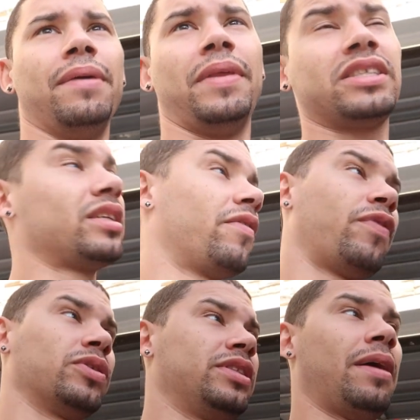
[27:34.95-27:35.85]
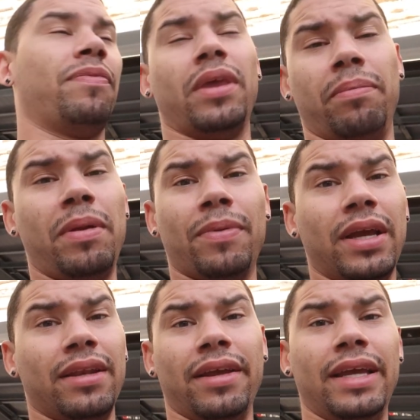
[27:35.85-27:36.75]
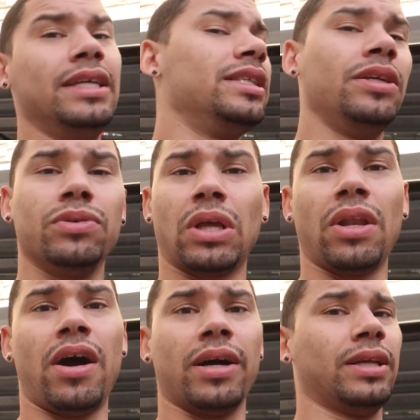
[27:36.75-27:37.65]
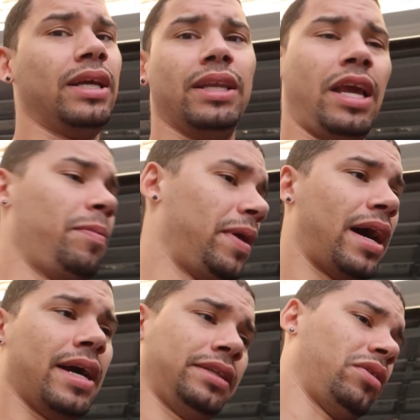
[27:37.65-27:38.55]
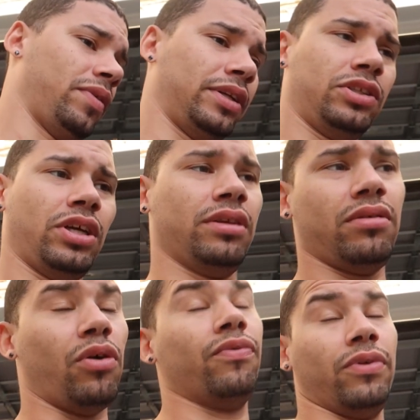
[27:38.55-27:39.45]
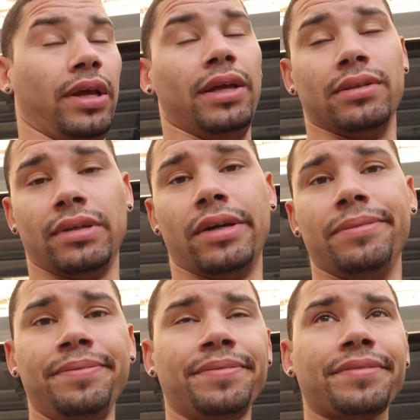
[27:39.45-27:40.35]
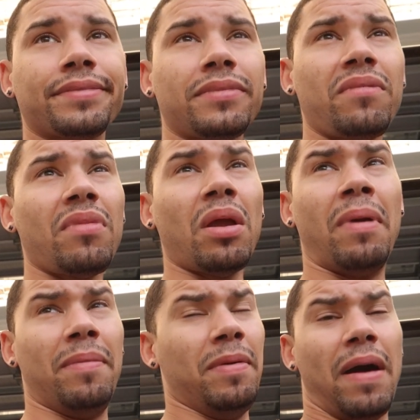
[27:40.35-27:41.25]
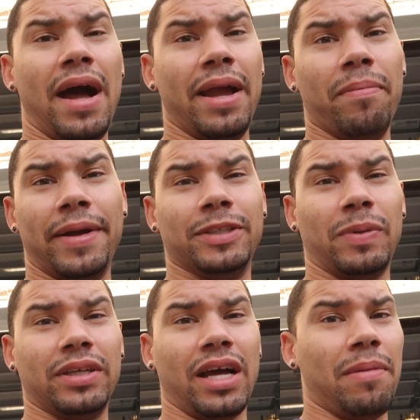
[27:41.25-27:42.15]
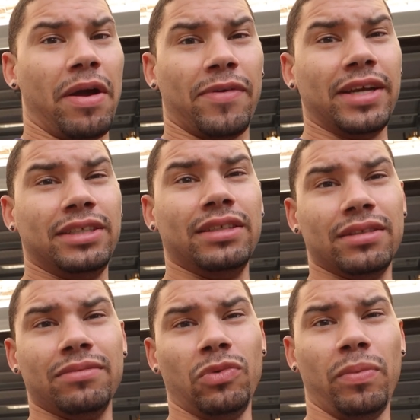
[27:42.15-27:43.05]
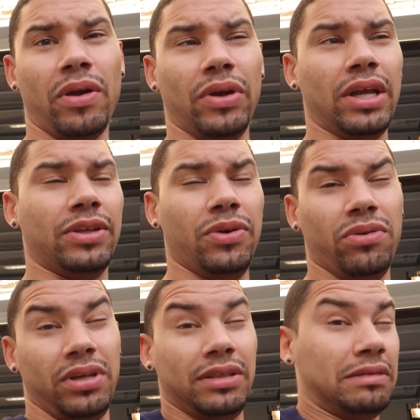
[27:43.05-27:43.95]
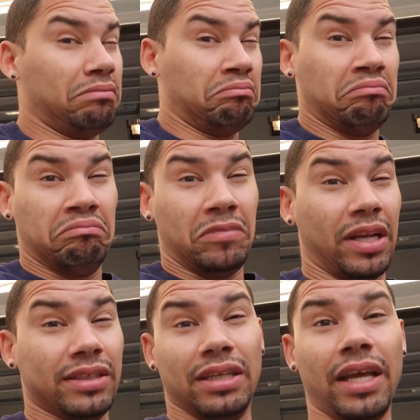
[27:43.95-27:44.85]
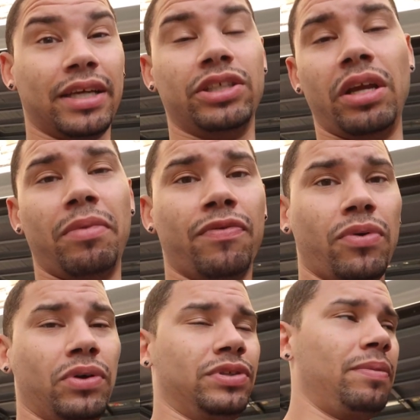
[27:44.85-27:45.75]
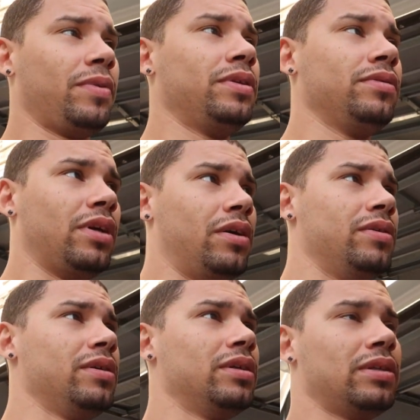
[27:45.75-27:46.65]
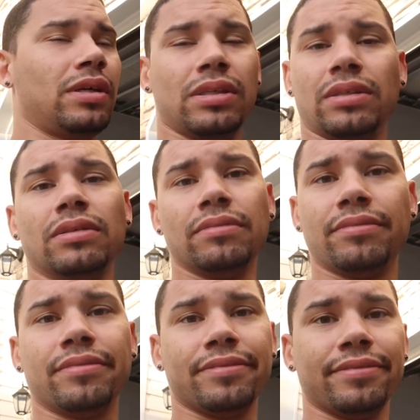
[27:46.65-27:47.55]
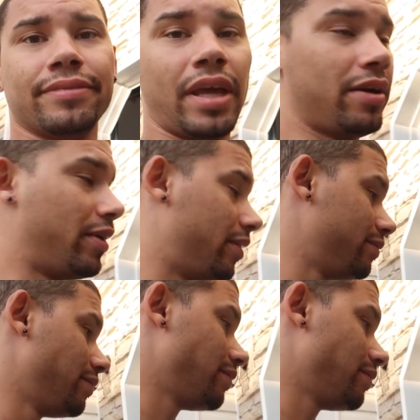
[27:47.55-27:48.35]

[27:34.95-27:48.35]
that's like the first step to people getting the ECUs unlocked, getting the APIs and all that shit, hopefully. So maybe by springtime, by race season, we'll be able to get a tune on this that isn't like a JB4 or something. So I don't know.